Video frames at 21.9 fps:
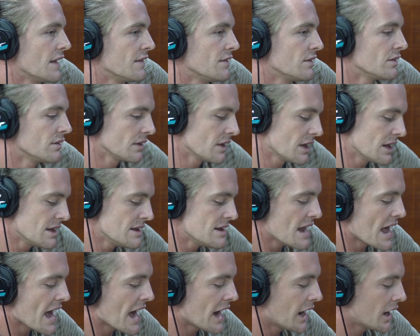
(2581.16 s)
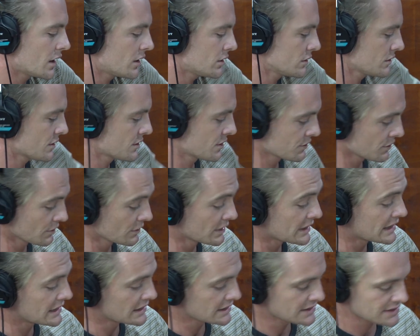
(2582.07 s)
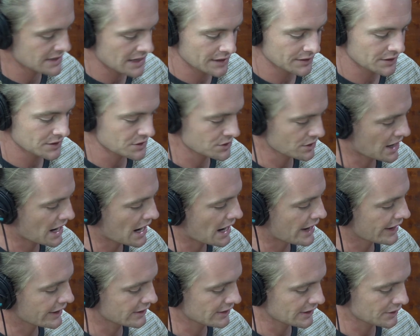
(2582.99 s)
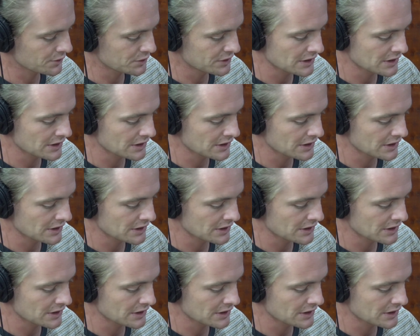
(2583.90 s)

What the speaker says: And now 3 years down the track,